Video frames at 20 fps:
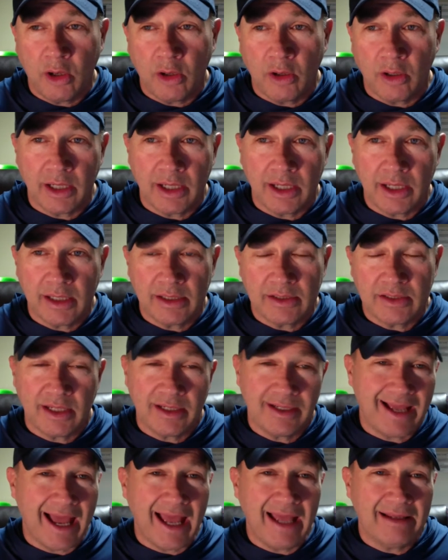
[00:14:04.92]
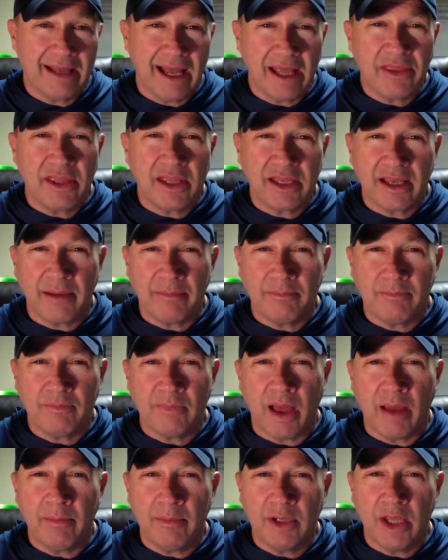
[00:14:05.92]
her, I said, I, I think
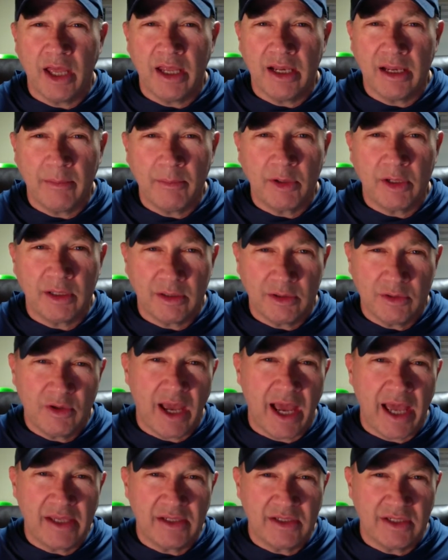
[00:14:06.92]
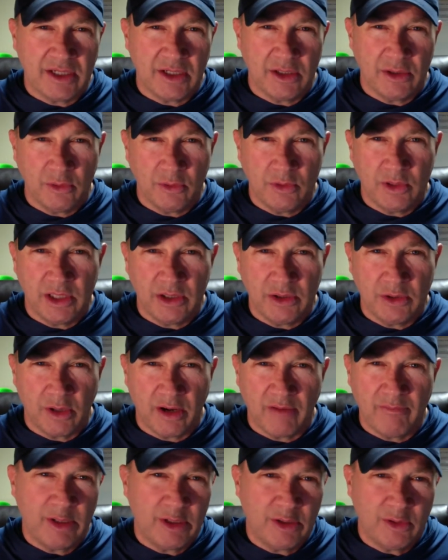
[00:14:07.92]
I'm I'm done. I'm gonna. You guys need a new teacher.
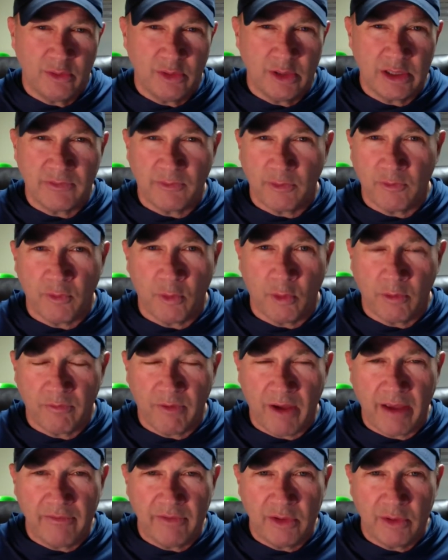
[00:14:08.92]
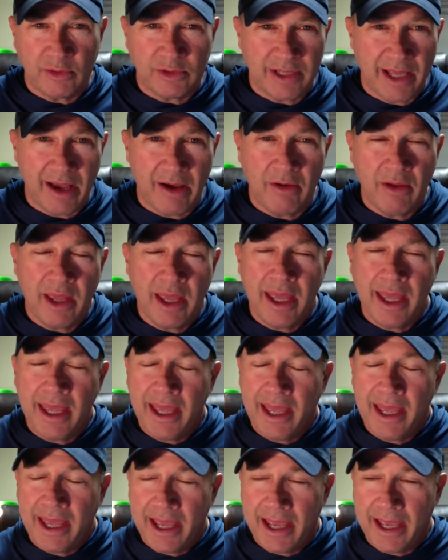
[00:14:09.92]
I've been doing this for four or five years now,
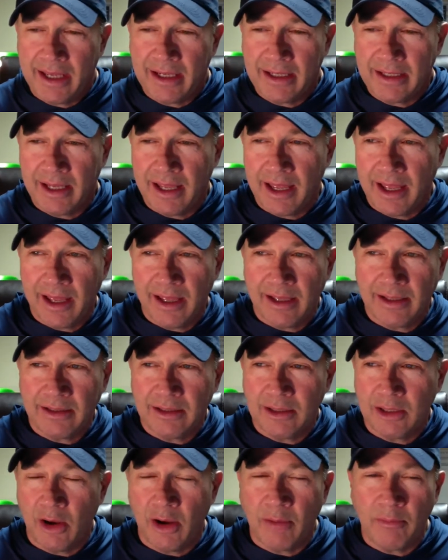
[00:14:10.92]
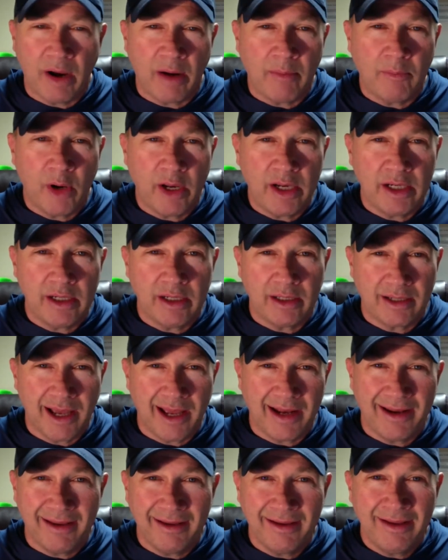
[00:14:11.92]
and uh, you know I'm I'm ready to
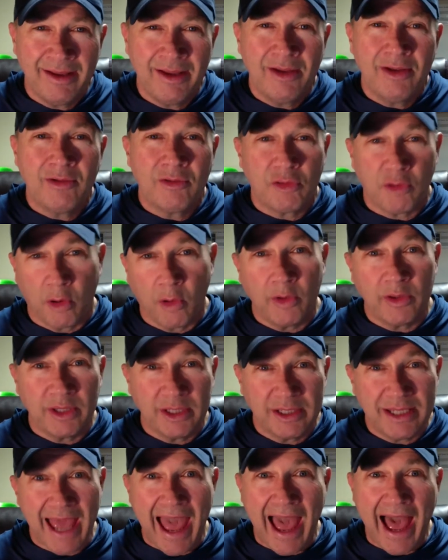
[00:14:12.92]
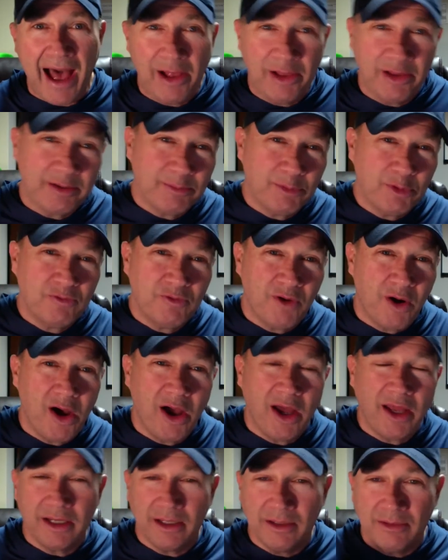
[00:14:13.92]
kind of throw in the towel and move
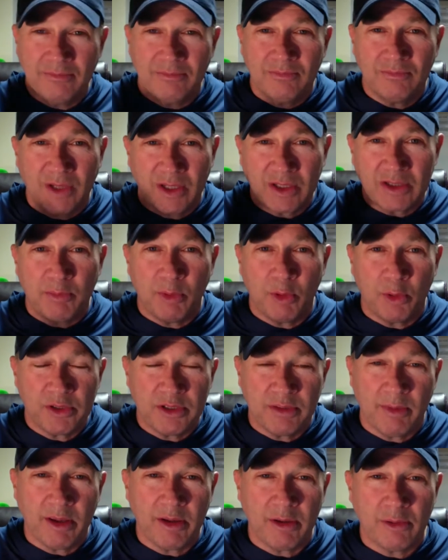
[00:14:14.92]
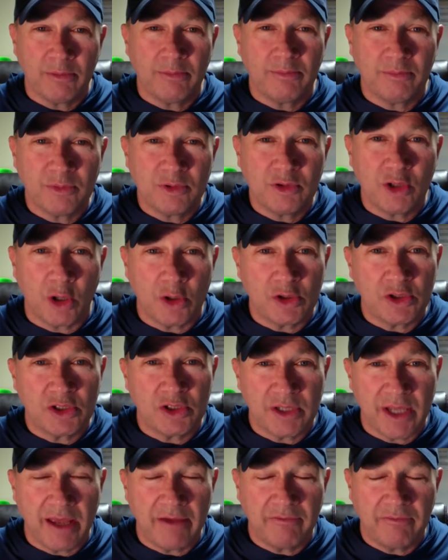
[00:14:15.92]
on and explore some other church
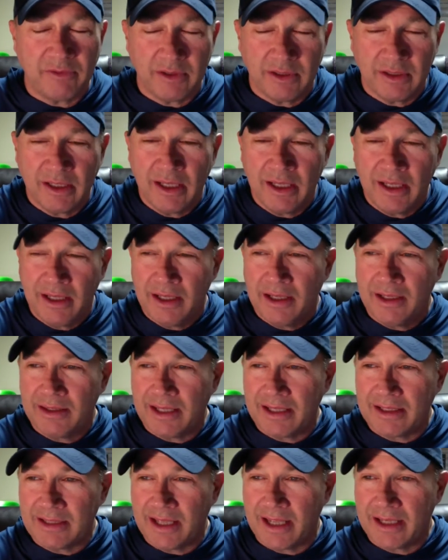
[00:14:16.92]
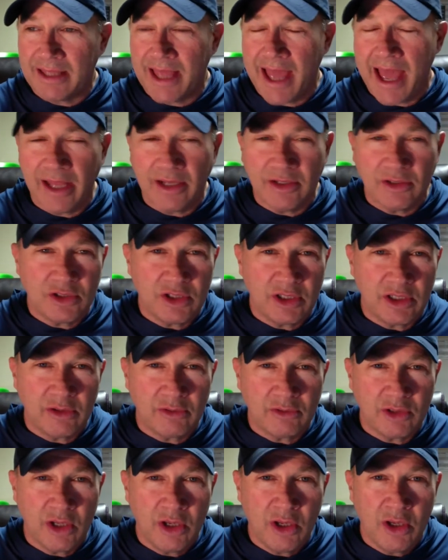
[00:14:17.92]
stuff and things like that. And she
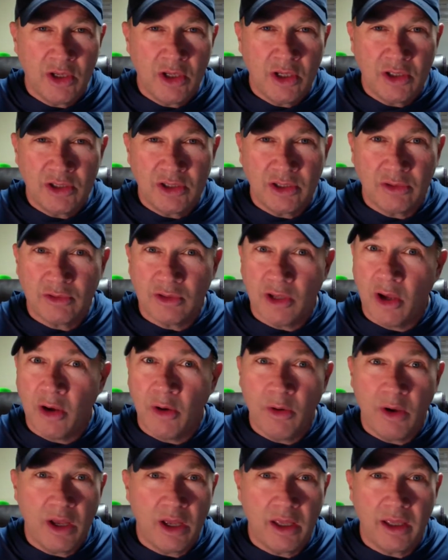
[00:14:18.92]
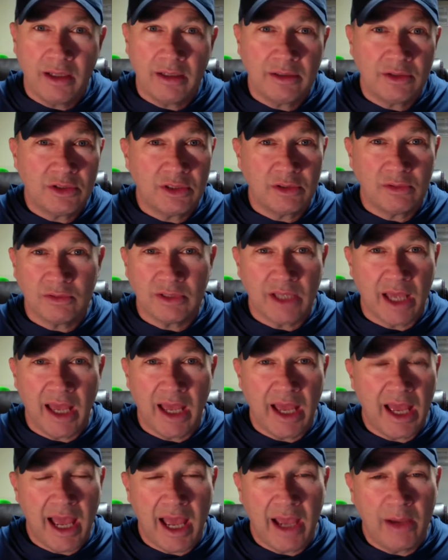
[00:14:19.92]
goes, she goes, oh hun, she goes,
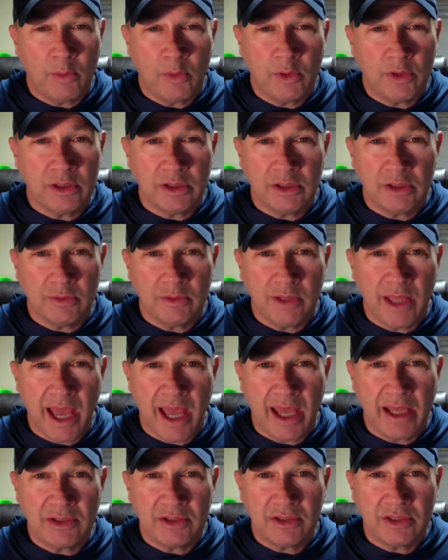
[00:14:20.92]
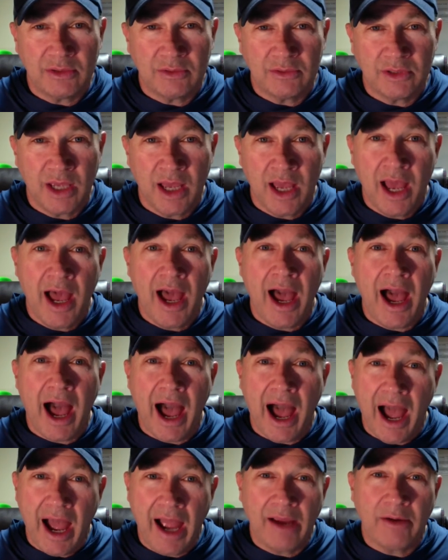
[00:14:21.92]
I, I wouldn't do that. She goes,
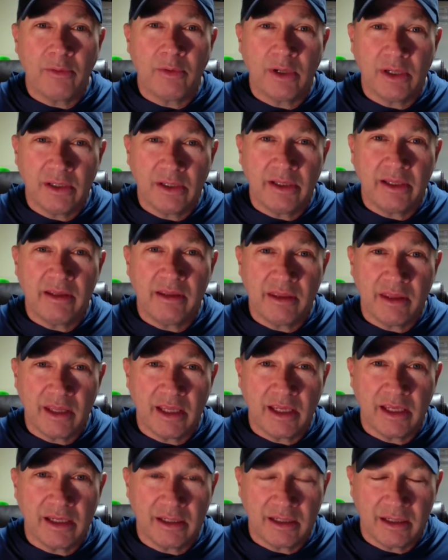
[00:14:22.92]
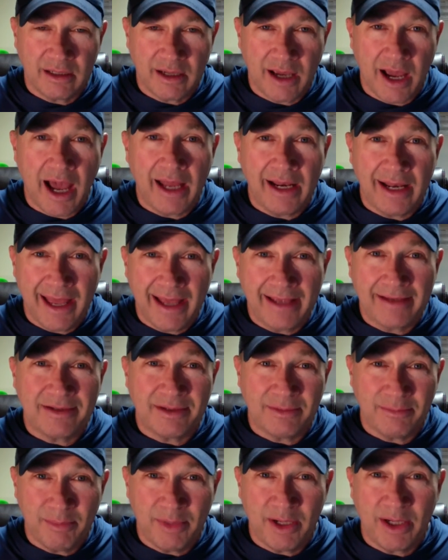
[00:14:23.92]
I really think God has
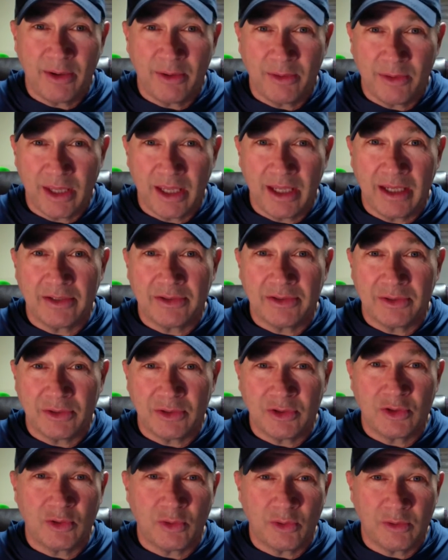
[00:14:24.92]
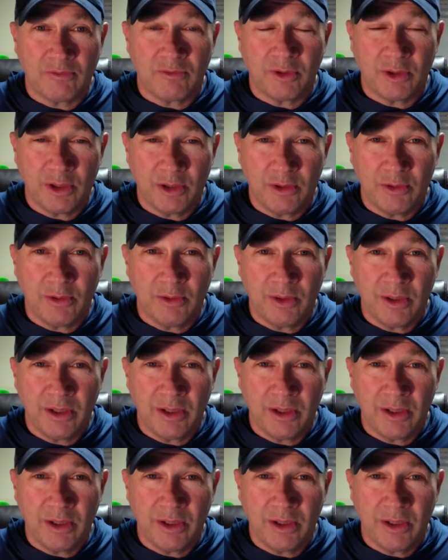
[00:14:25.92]
some bigger things in store for you.